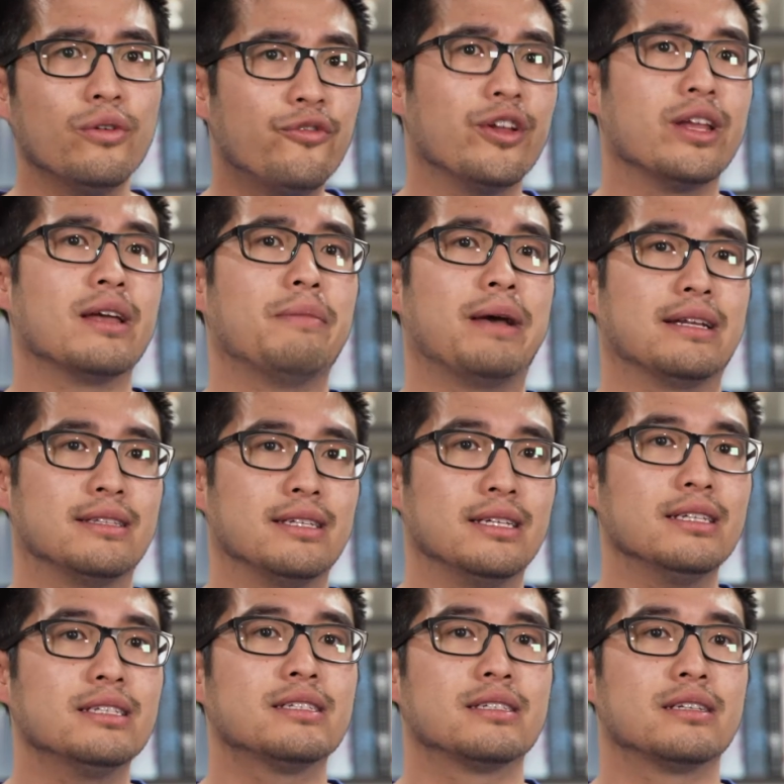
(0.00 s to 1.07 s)
thing about
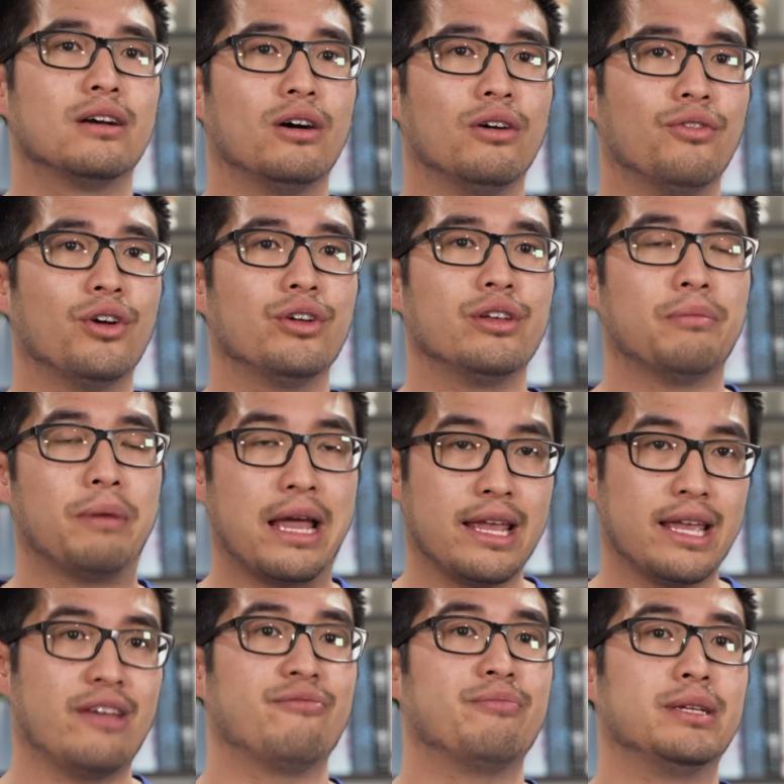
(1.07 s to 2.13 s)
this, although you're paying
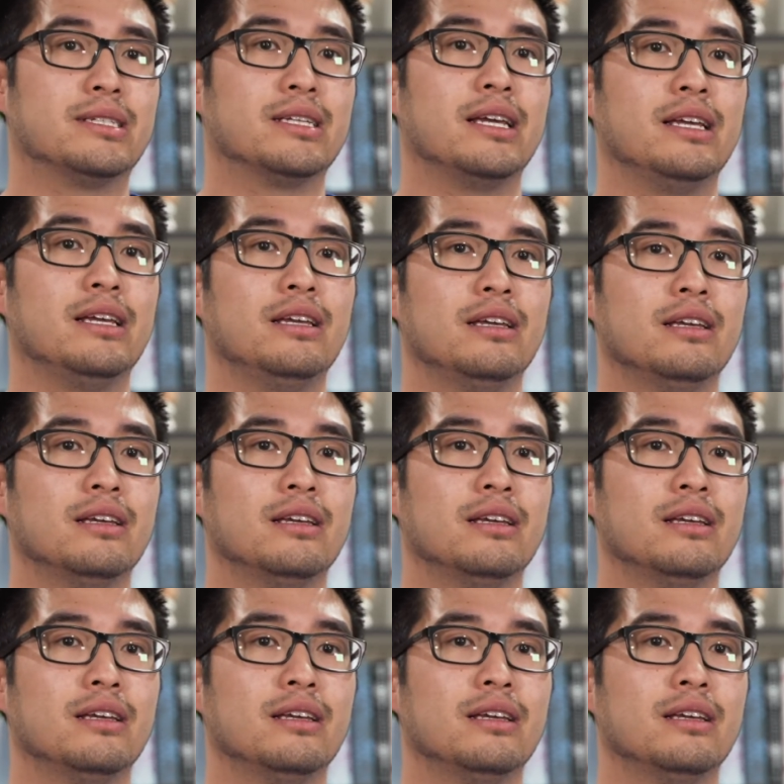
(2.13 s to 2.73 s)
FBT